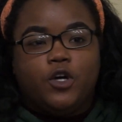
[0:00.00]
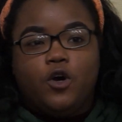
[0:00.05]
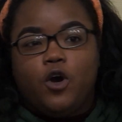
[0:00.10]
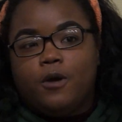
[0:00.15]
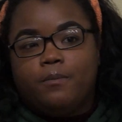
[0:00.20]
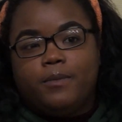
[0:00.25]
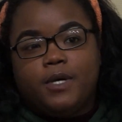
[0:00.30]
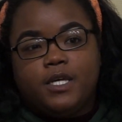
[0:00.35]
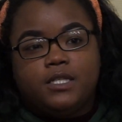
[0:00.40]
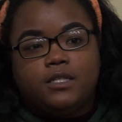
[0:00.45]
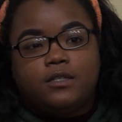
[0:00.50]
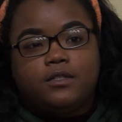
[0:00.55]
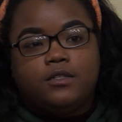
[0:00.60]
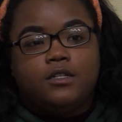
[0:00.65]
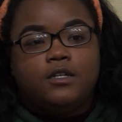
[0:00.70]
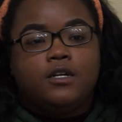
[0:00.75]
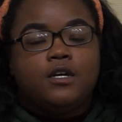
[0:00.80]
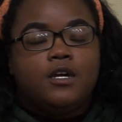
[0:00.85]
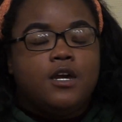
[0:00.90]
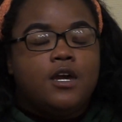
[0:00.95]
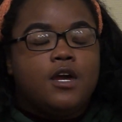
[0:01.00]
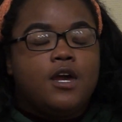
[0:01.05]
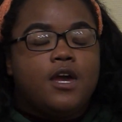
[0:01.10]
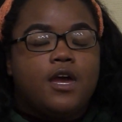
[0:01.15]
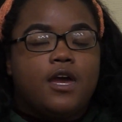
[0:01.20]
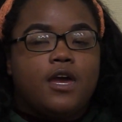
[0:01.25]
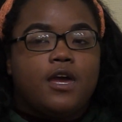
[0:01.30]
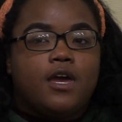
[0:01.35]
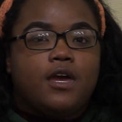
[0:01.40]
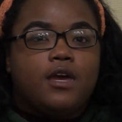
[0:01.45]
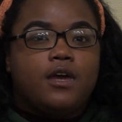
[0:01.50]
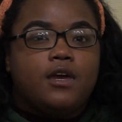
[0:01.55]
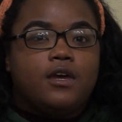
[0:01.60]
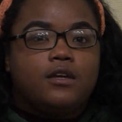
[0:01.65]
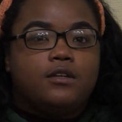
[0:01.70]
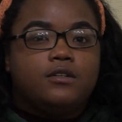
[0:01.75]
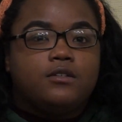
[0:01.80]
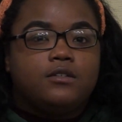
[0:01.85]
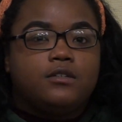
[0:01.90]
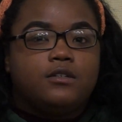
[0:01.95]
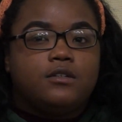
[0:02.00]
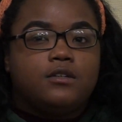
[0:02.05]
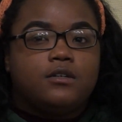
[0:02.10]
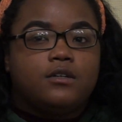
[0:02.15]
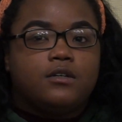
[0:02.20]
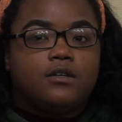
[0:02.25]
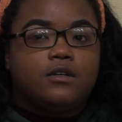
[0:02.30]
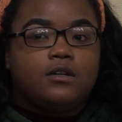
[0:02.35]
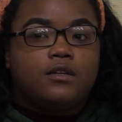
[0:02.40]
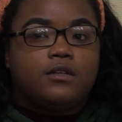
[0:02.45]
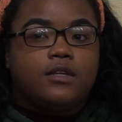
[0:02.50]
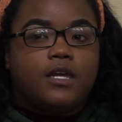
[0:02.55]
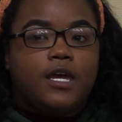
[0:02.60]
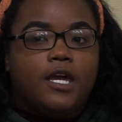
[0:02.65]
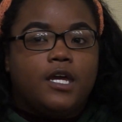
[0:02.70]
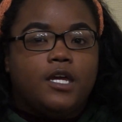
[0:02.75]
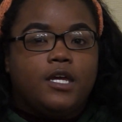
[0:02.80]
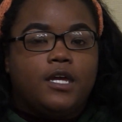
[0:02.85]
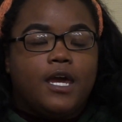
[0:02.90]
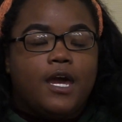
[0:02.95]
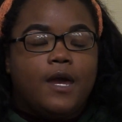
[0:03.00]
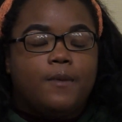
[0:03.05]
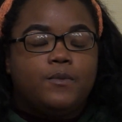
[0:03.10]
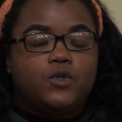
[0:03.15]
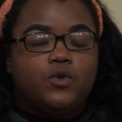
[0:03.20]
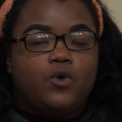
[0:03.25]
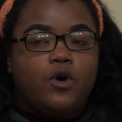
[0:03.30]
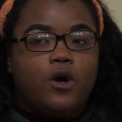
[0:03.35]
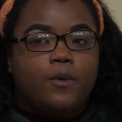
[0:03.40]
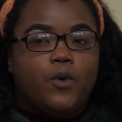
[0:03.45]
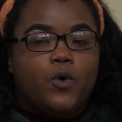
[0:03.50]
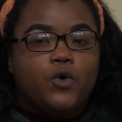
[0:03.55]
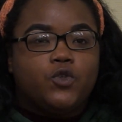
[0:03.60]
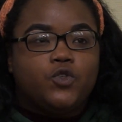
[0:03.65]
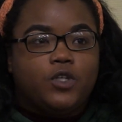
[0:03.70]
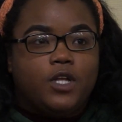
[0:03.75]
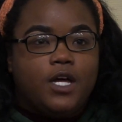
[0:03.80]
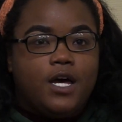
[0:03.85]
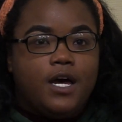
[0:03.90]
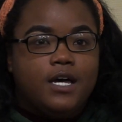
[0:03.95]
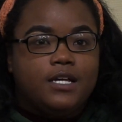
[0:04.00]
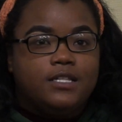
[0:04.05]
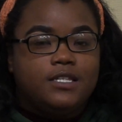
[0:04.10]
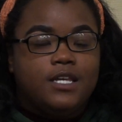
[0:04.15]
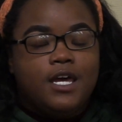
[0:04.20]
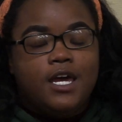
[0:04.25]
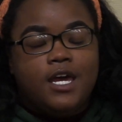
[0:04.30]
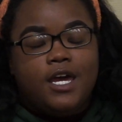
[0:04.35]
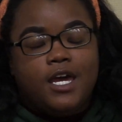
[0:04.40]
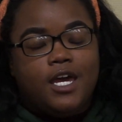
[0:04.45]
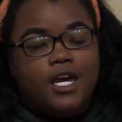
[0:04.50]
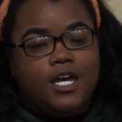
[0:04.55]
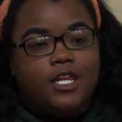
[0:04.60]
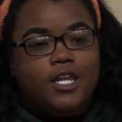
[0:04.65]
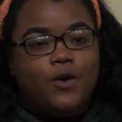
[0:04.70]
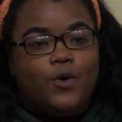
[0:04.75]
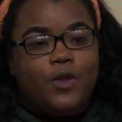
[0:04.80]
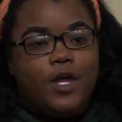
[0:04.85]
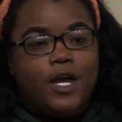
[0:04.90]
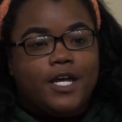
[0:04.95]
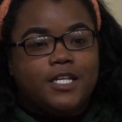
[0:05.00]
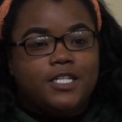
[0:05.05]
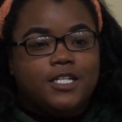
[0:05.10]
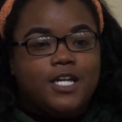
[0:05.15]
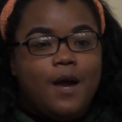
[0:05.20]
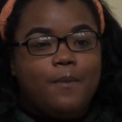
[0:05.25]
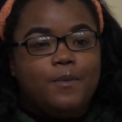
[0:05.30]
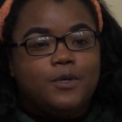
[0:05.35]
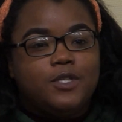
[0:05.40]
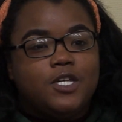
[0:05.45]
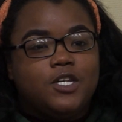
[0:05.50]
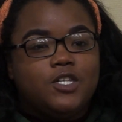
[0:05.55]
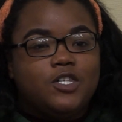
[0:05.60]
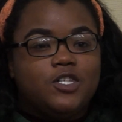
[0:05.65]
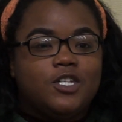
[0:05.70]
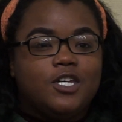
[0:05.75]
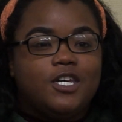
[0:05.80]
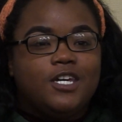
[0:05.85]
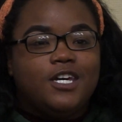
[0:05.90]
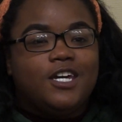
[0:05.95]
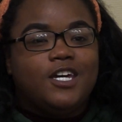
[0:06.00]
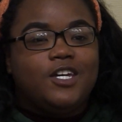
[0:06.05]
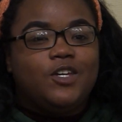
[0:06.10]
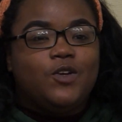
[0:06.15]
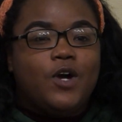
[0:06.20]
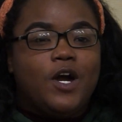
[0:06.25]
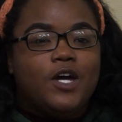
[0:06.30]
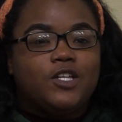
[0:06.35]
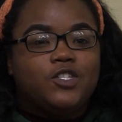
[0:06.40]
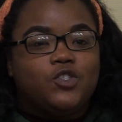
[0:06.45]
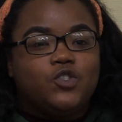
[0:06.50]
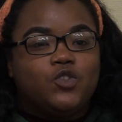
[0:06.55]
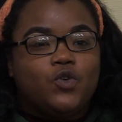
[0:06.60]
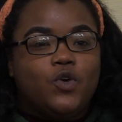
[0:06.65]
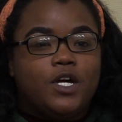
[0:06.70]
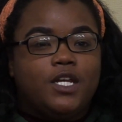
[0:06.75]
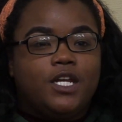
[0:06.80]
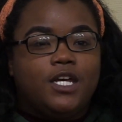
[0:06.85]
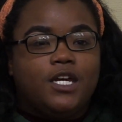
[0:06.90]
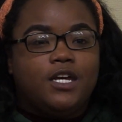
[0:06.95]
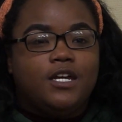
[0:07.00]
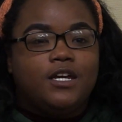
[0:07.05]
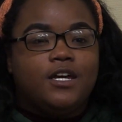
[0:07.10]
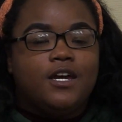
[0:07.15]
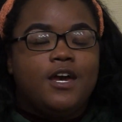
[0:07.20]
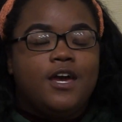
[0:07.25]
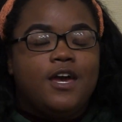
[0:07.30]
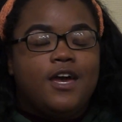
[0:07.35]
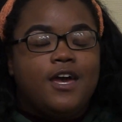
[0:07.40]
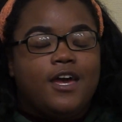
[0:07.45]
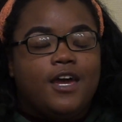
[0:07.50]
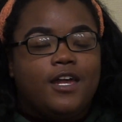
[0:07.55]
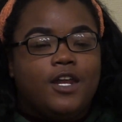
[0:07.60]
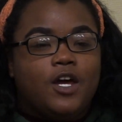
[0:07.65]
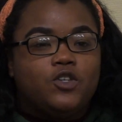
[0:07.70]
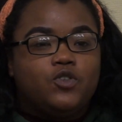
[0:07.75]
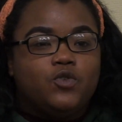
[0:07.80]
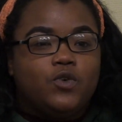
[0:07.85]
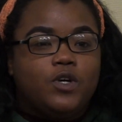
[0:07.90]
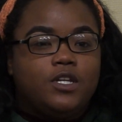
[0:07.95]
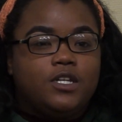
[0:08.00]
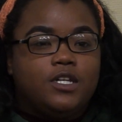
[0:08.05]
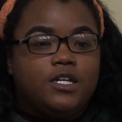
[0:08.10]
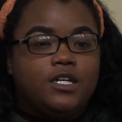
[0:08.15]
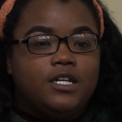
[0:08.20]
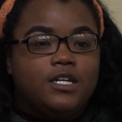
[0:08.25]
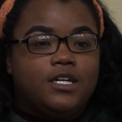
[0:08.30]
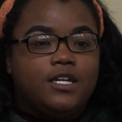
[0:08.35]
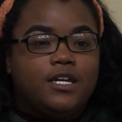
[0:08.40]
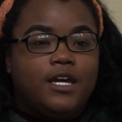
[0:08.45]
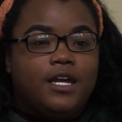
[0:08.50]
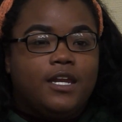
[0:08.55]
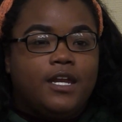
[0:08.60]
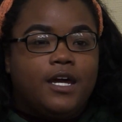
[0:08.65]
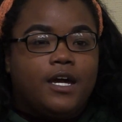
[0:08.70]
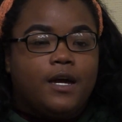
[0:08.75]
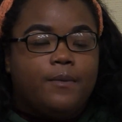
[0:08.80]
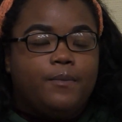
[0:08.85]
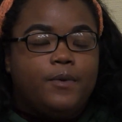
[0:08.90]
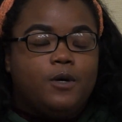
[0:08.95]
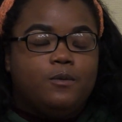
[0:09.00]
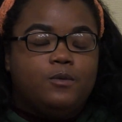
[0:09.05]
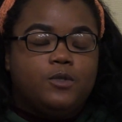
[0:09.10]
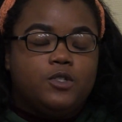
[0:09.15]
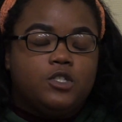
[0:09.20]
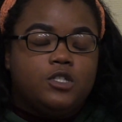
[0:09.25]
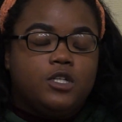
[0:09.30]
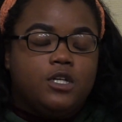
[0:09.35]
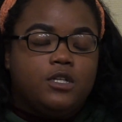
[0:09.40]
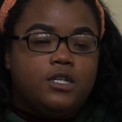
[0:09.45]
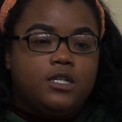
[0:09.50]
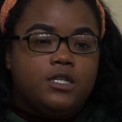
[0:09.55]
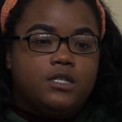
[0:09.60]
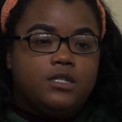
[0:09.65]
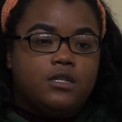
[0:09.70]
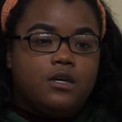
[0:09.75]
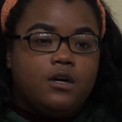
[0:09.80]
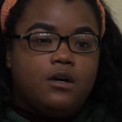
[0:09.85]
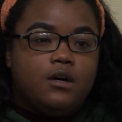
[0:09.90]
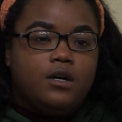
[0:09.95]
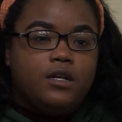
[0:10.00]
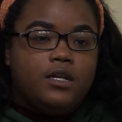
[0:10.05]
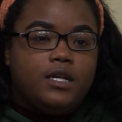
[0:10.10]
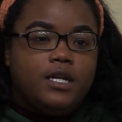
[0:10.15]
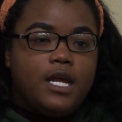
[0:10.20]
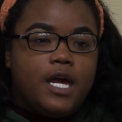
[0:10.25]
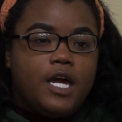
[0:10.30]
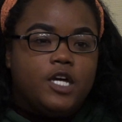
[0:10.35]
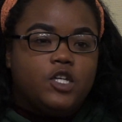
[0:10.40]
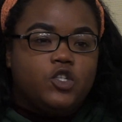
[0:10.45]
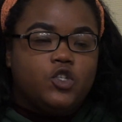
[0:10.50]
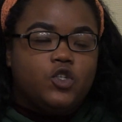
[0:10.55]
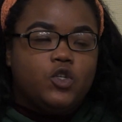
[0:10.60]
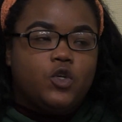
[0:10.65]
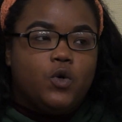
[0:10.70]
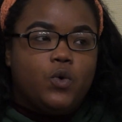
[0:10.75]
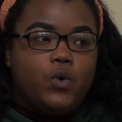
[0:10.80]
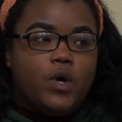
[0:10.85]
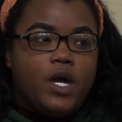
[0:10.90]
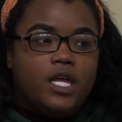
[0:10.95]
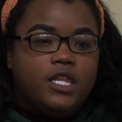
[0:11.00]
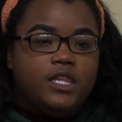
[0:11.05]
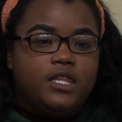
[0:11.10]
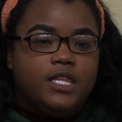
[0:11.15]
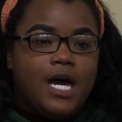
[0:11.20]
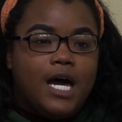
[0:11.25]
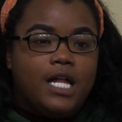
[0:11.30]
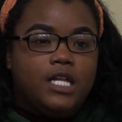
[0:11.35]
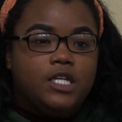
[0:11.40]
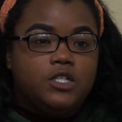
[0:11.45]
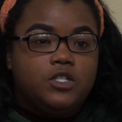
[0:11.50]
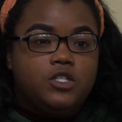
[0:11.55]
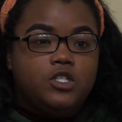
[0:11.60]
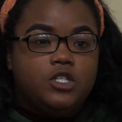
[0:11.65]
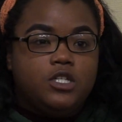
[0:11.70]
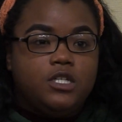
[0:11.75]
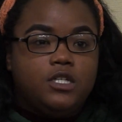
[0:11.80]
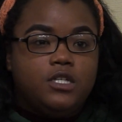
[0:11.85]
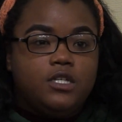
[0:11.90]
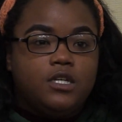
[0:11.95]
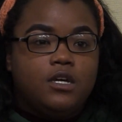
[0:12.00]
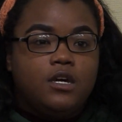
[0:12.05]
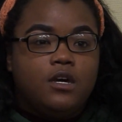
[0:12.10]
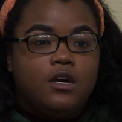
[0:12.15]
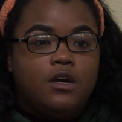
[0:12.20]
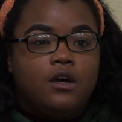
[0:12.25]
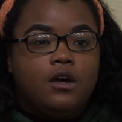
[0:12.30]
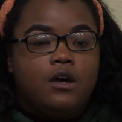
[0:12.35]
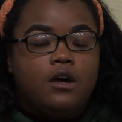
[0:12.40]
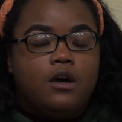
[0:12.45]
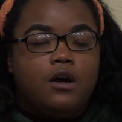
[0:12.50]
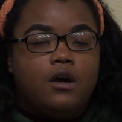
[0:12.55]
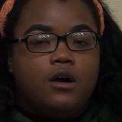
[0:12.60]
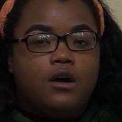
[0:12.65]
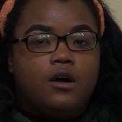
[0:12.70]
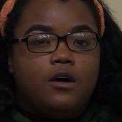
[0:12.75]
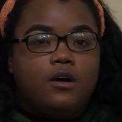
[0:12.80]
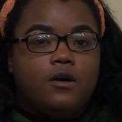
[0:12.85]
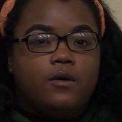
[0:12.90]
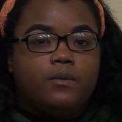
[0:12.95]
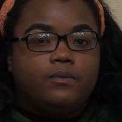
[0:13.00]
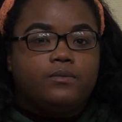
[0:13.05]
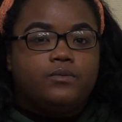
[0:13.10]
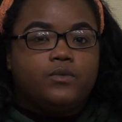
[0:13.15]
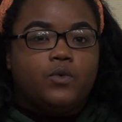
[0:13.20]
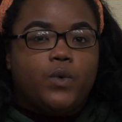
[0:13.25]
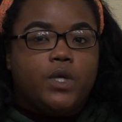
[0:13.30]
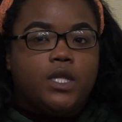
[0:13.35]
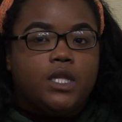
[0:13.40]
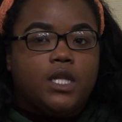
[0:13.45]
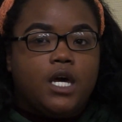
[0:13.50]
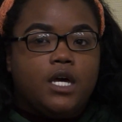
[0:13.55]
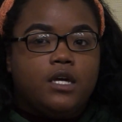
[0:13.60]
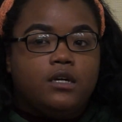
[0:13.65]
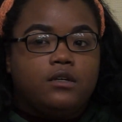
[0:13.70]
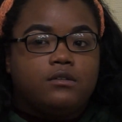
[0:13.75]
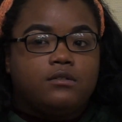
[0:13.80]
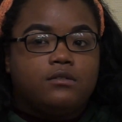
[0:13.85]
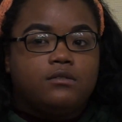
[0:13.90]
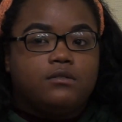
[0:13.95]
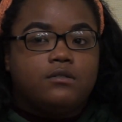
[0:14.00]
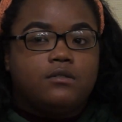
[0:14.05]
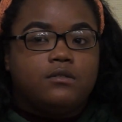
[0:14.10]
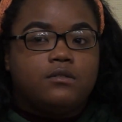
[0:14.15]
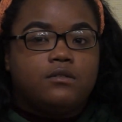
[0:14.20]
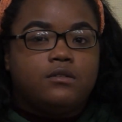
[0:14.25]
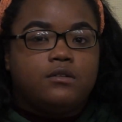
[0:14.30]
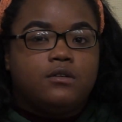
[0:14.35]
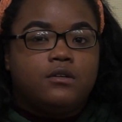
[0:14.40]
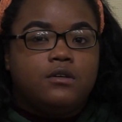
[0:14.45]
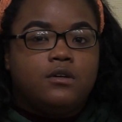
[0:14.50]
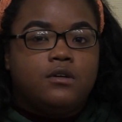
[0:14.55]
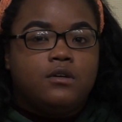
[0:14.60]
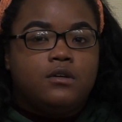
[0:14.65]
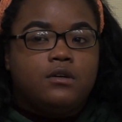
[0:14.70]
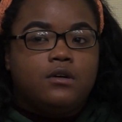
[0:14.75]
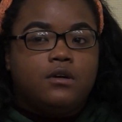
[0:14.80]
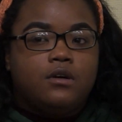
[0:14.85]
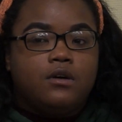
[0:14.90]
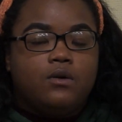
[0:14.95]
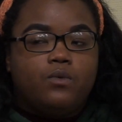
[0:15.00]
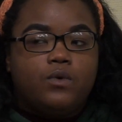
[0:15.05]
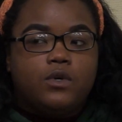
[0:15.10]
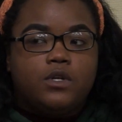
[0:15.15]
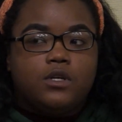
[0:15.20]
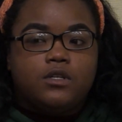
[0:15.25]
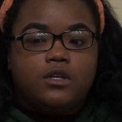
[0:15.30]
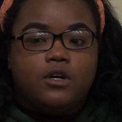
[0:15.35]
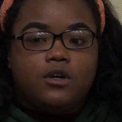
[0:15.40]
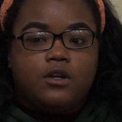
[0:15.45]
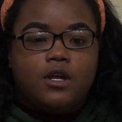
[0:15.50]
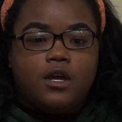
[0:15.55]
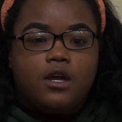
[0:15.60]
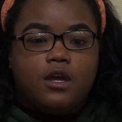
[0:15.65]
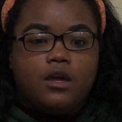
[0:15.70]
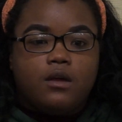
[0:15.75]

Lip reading: and art basically. And they came to our poetry class and they were like, it's a competition, you guys should join it. And I joined it and I got published in this national anthology with like, what is her name?